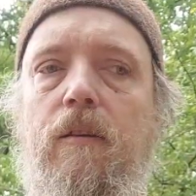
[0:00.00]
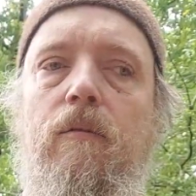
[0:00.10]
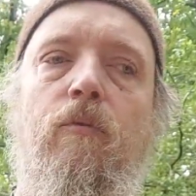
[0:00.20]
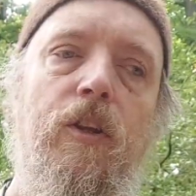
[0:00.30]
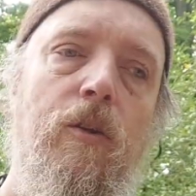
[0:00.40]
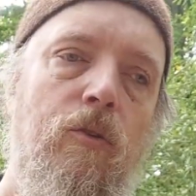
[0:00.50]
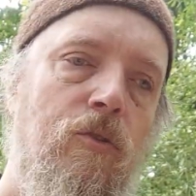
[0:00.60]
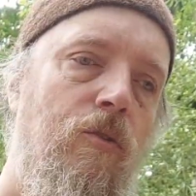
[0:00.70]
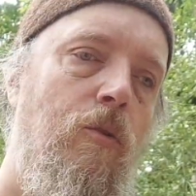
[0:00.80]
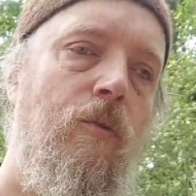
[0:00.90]
a video
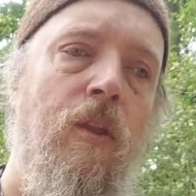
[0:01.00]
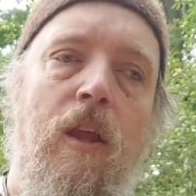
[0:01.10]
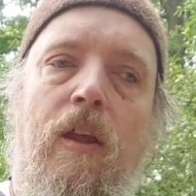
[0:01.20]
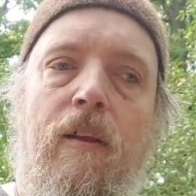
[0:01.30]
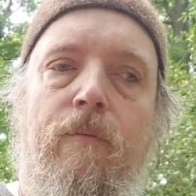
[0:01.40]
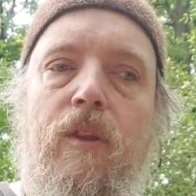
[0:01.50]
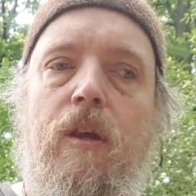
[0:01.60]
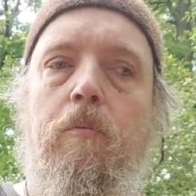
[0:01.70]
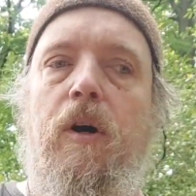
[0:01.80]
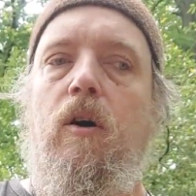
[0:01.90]
soon
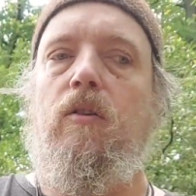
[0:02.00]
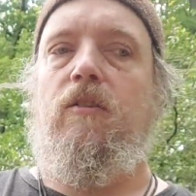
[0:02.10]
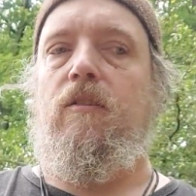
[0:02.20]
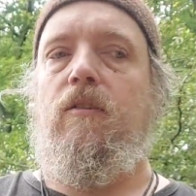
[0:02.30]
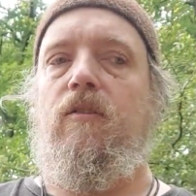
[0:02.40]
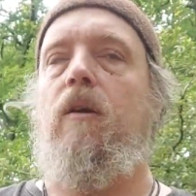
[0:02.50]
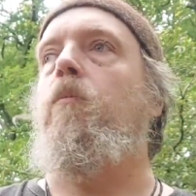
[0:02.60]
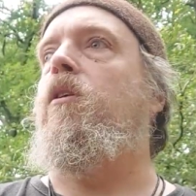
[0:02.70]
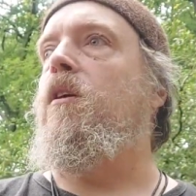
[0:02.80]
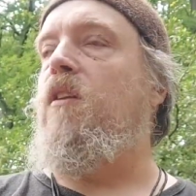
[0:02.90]
about
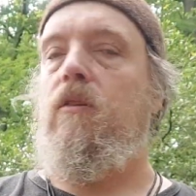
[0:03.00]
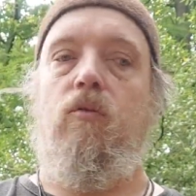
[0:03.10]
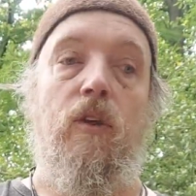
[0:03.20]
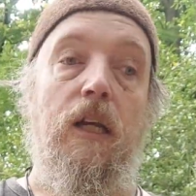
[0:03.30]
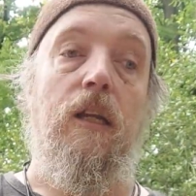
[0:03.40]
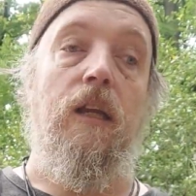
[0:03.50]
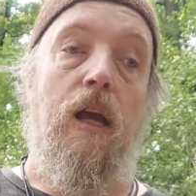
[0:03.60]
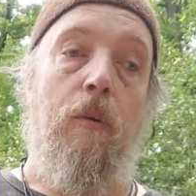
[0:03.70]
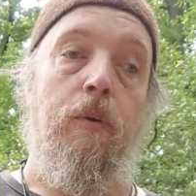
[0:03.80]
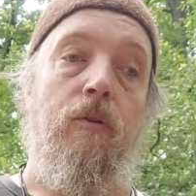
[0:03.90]
something that really
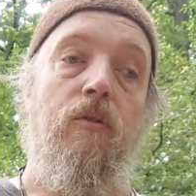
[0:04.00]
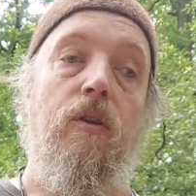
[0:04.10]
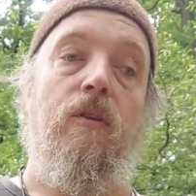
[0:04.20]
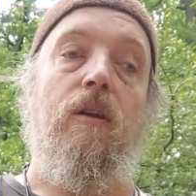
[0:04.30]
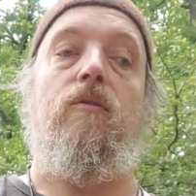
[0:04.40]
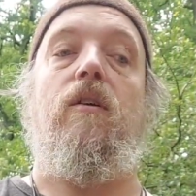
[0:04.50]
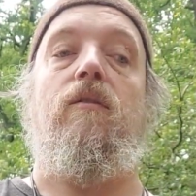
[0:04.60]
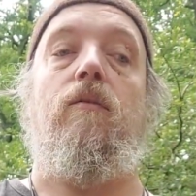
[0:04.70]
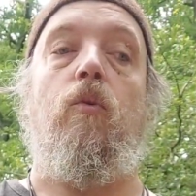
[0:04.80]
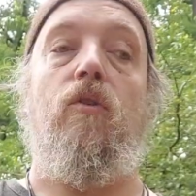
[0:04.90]
happened and that
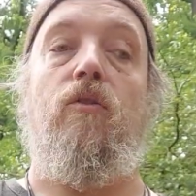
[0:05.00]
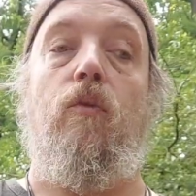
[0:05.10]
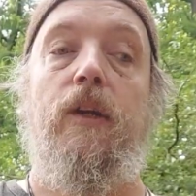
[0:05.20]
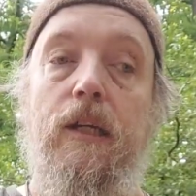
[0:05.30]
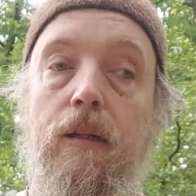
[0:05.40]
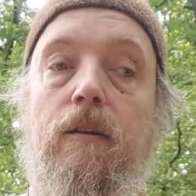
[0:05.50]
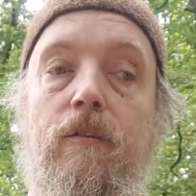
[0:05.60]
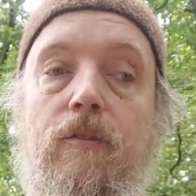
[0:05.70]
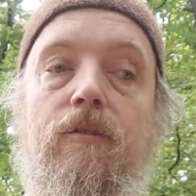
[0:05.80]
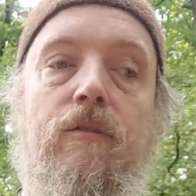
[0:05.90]
was a
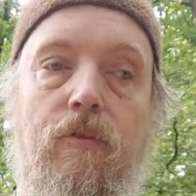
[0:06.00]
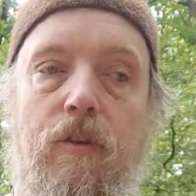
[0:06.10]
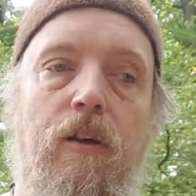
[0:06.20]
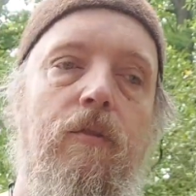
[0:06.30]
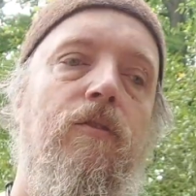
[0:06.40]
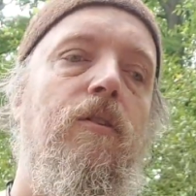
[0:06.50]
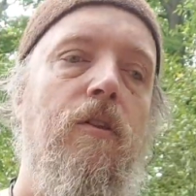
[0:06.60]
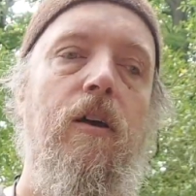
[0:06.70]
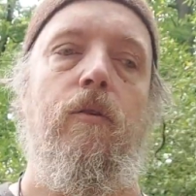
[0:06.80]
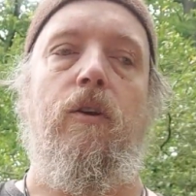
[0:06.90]
real survival
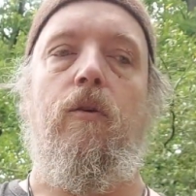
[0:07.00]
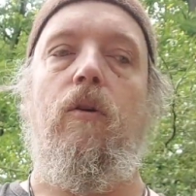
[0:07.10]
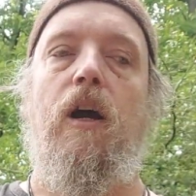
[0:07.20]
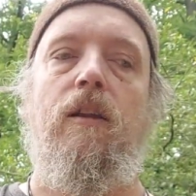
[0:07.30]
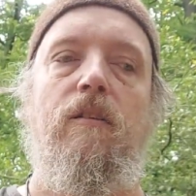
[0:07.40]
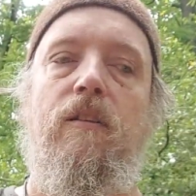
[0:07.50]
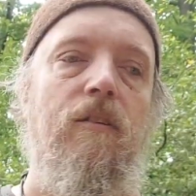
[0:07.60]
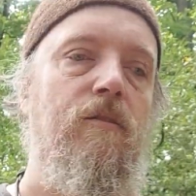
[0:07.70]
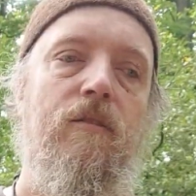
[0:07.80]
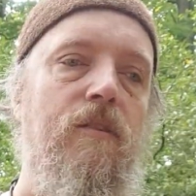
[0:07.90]
scenario and that
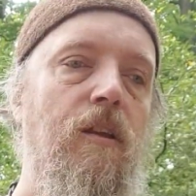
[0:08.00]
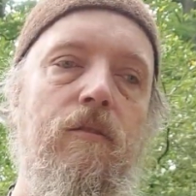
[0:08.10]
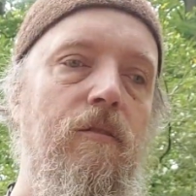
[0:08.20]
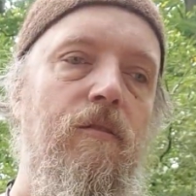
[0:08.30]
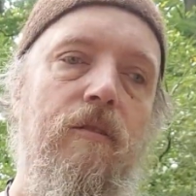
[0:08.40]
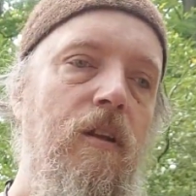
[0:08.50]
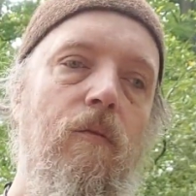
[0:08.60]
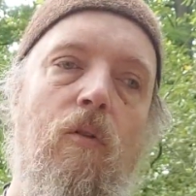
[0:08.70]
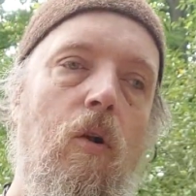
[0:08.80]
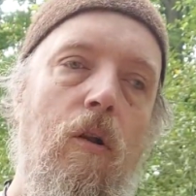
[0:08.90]
didn't
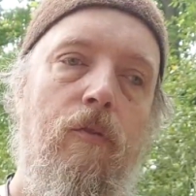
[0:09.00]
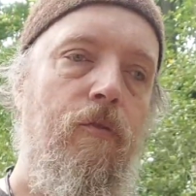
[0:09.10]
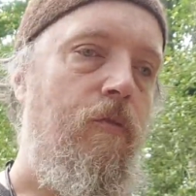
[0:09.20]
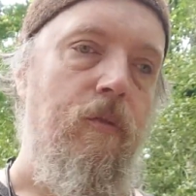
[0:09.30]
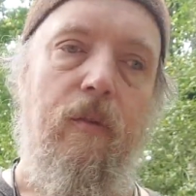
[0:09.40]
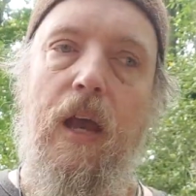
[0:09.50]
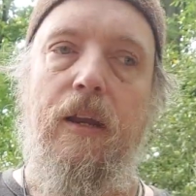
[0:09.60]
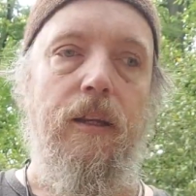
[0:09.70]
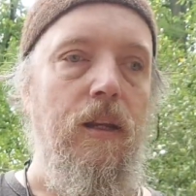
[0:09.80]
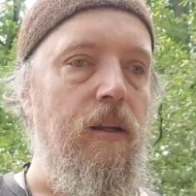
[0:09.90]
involve
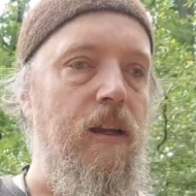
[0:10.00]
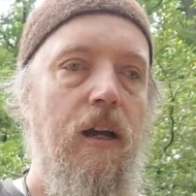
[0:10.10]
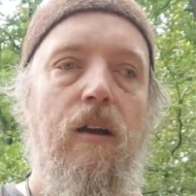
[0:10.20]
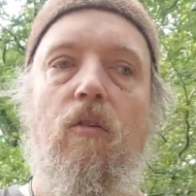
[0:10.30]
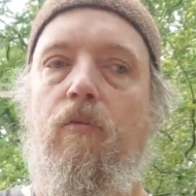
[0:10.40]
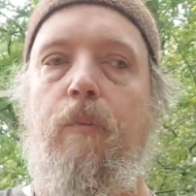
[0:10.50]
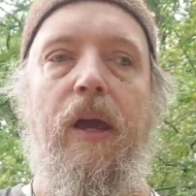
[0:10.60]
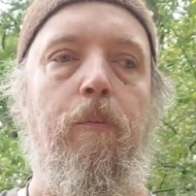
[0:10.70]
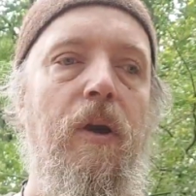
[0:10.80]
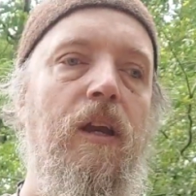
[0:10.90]
any kind of
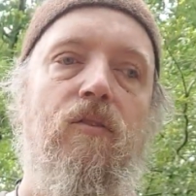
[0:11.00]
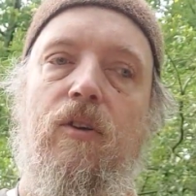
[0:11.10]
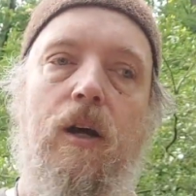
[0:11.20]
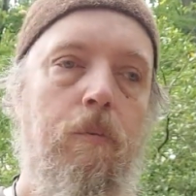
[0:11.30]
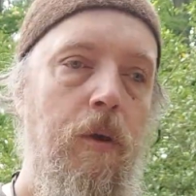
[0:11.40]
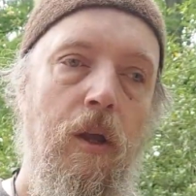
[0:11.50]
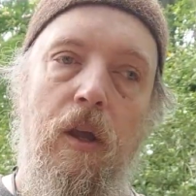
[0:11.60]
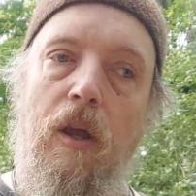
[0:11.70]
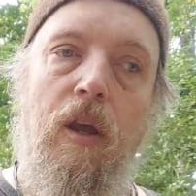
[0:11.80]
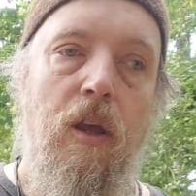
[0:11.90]
backpack tarp,
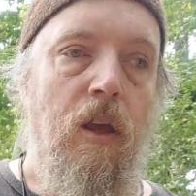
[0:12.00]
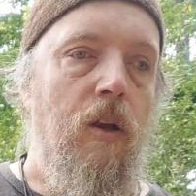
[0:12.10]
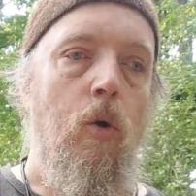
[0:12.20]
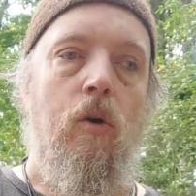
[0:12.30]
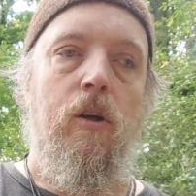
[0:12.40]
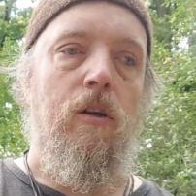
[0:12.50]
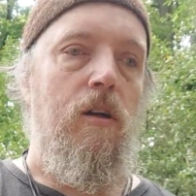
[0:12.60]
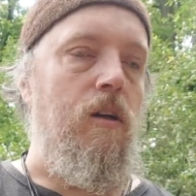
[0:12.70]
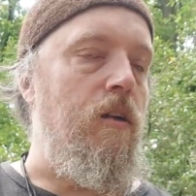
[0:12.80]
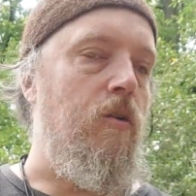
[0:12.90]

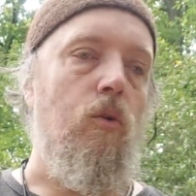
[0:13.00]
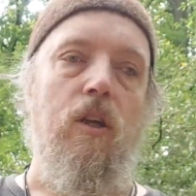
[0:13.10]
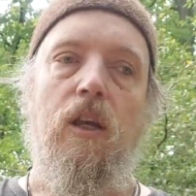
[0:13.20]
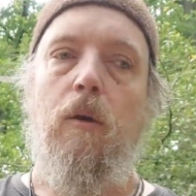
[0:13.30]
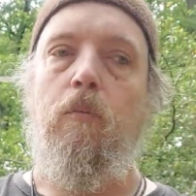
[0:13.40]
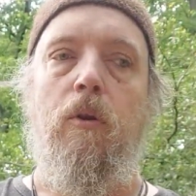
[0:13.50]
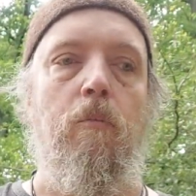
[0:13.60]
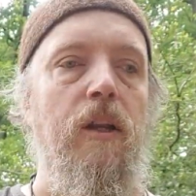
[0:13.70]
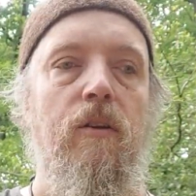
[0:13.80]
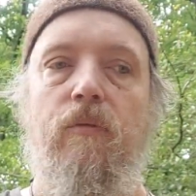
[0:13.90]
cooking
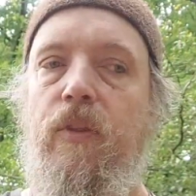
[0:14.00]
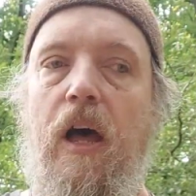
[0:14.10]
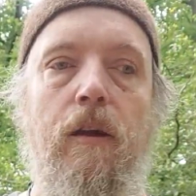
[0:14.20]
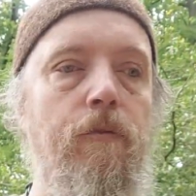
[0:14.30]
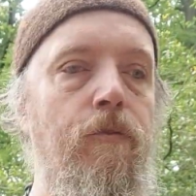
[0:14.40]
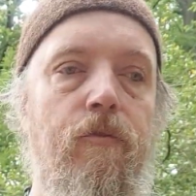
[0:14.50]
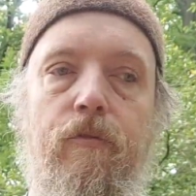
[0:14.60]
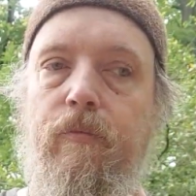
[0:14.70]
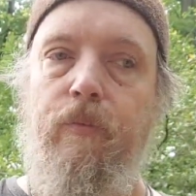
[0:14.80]
implement, knife,